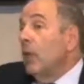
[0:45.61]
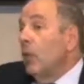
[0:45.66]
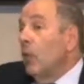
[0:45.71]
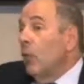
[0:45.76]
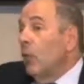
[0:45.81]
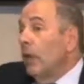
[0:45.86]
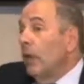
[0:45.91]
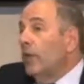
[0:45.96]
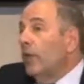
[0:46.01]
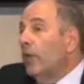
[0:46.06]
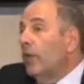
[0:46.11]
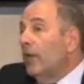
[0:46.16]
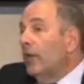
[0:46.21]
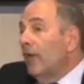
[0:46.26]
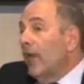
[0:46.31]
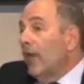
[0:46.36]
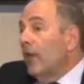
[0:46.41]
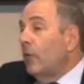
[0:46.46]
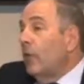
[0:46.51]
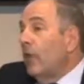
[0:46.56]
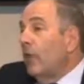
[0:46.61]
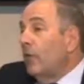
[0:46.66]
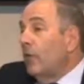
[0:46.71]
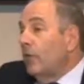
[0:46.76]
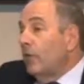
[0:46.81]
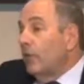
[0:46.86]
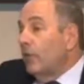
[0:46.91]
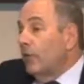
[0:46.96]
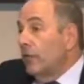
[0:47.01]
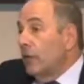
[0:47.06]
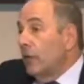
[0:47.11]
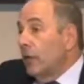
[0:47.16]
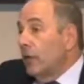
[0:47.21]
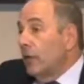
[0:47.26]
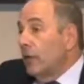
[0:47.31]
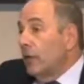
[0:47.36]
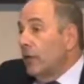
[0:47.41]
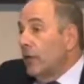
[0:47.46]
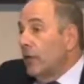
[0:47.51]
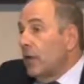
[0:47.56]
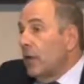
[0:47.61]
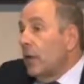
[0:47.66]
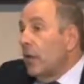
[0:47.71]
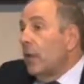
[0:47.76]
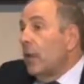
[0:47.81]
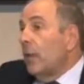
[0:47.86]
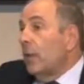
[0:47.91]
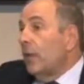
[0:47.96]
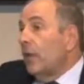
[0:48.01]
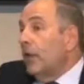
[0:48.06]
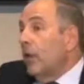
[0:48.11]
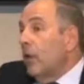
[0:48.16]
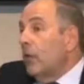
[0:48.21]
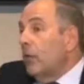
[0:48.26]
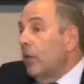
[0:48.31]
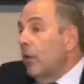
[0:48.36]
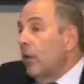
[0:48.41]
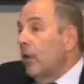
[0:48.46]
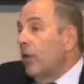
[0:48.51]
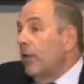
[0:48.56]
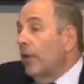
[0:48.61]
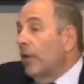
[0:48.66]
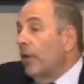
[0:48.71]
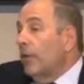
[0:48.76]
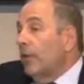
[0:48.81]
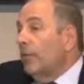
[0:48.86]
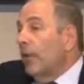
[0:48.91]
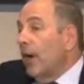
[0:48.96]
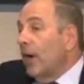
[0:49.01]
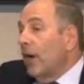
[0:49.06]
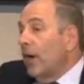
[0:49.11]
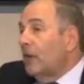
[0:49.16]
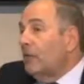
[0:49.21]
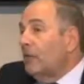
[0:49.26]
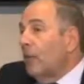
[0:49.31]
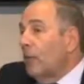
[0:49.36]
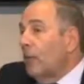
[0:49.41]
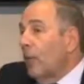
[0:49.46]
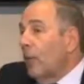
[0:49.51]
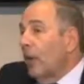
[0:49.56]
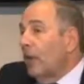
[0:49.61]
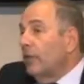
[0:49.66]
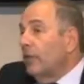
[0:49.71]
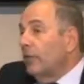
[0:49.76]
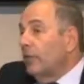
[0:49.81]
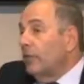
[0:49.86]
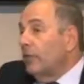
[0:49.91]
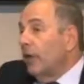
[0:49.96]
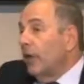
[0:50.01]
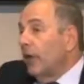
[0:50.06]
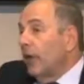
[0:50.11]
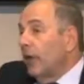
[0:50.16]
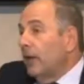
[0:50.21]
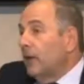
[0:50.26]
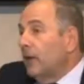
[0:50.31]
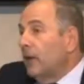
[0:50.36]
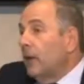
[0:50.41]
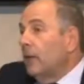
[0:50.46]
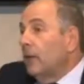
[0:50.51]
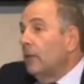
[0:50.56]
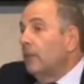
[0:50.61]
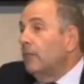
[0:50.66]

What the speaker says: once the evaluation is done and we go over all the possible ways of treating it,